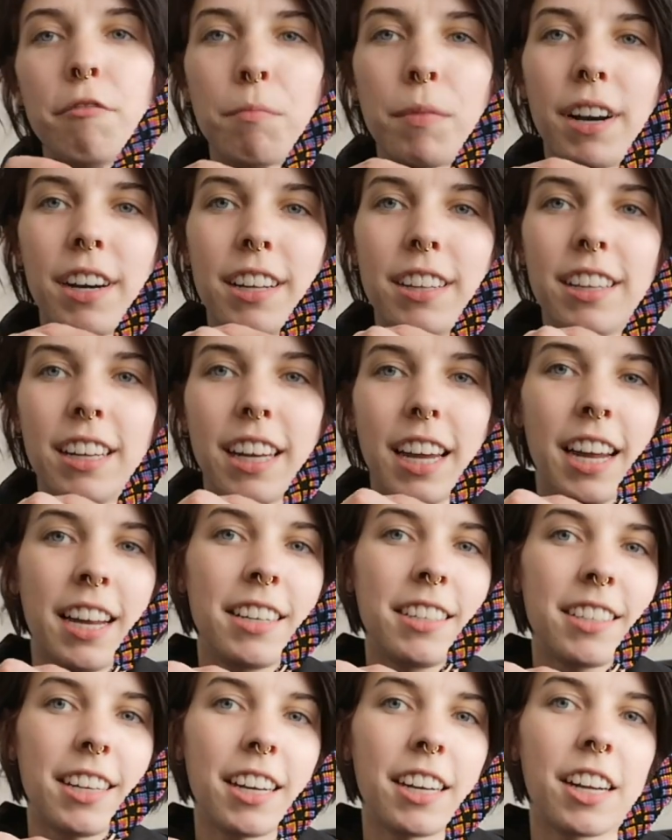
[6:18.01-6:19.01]
braided the
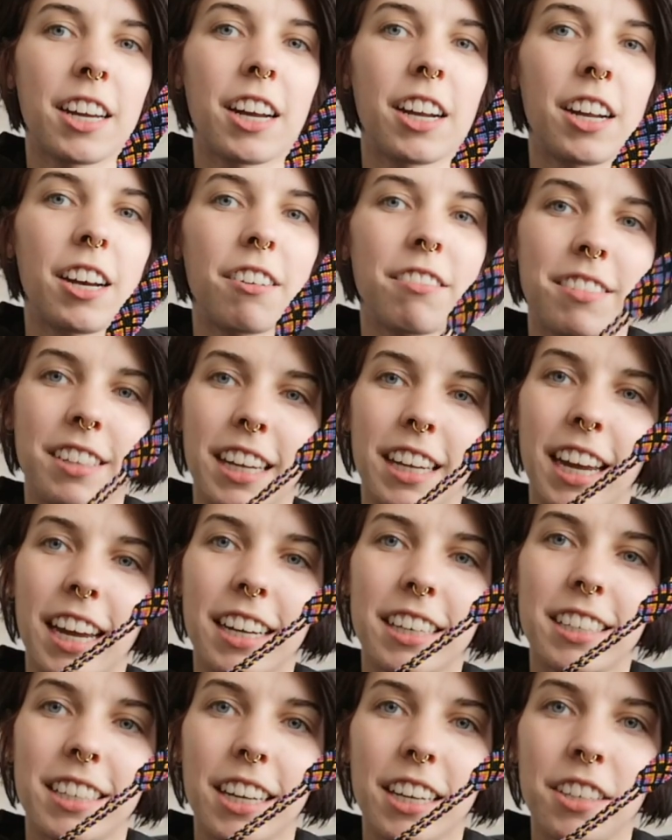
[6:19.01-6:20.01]
ends and cut off the
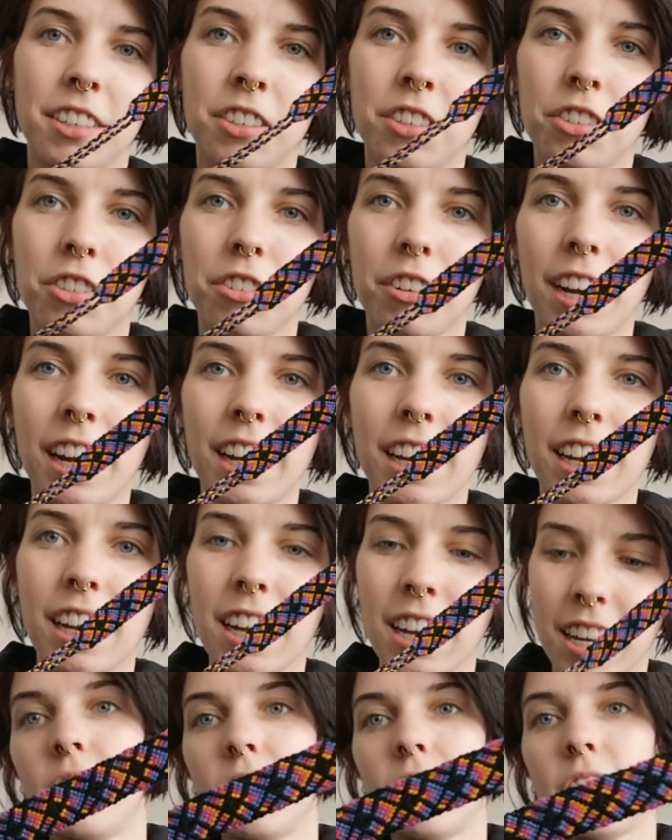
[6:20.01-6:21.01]
excess string.
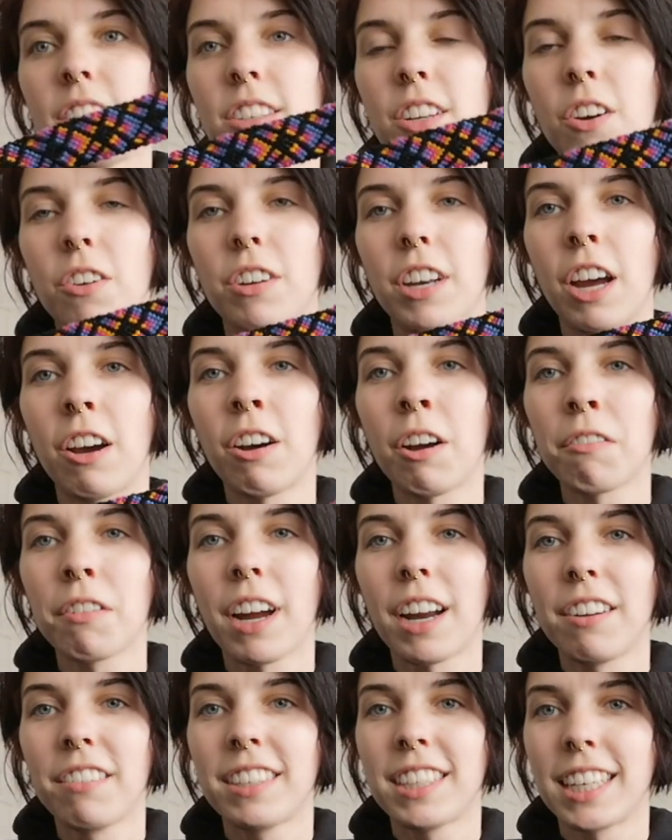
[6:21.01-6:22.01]
So now I'm
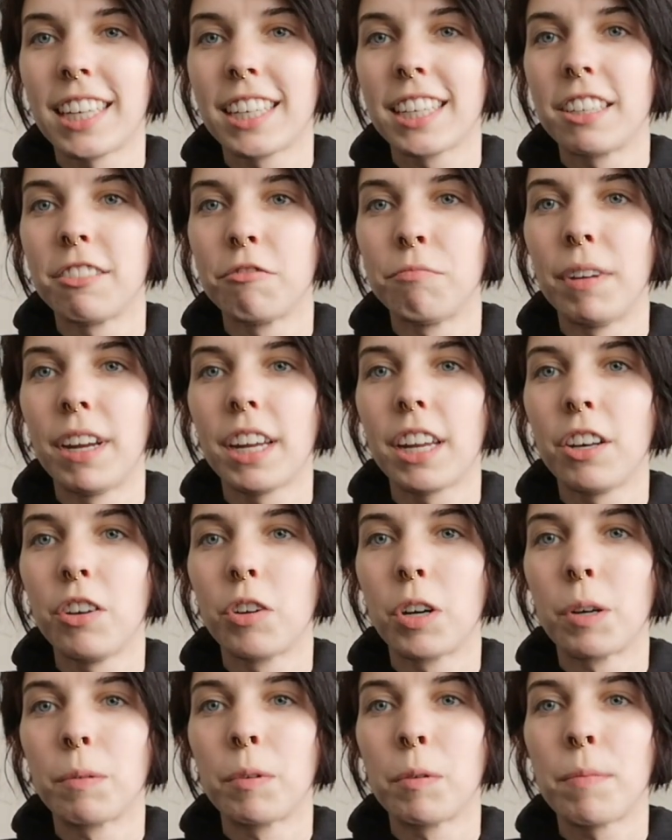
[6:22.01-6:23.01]
kind of sick of making
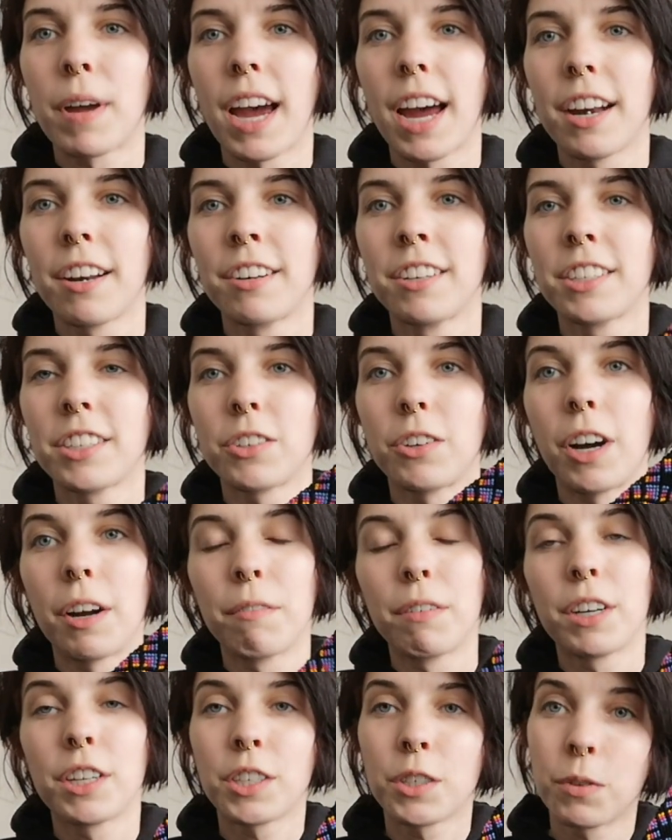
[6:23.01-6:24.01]
normal patterns, so I'm
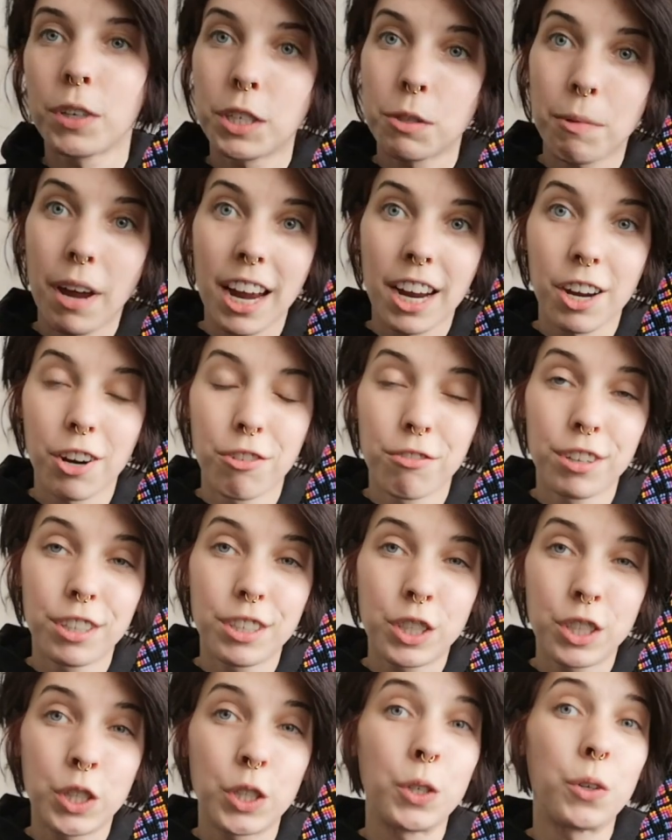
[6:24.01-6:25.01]
going to switch back over
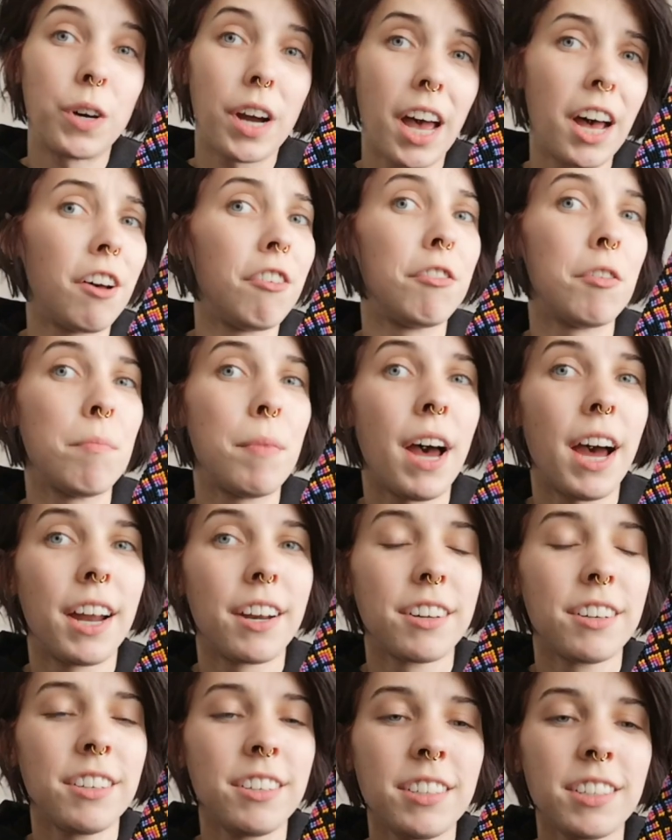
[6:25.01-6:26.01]
to alpha
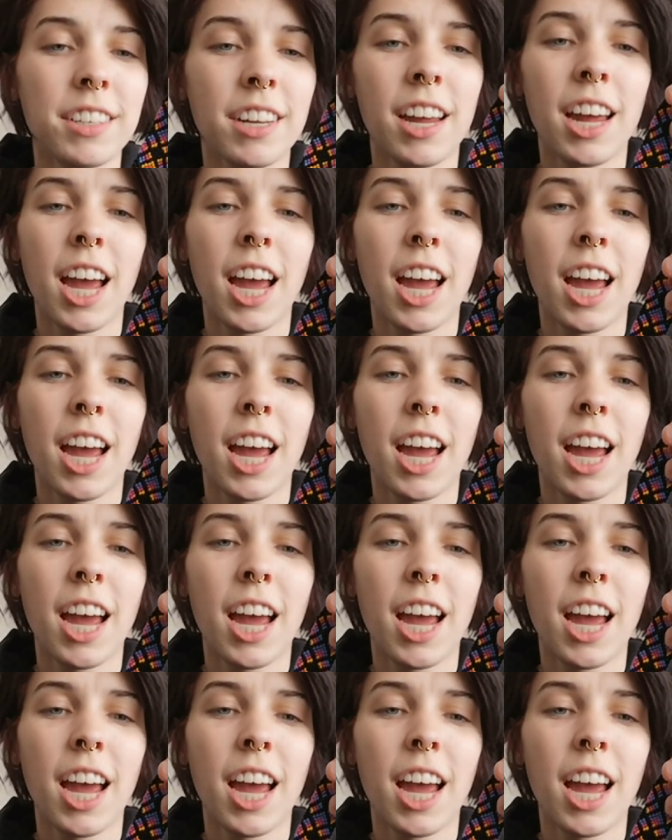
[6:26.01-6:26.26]
patterns.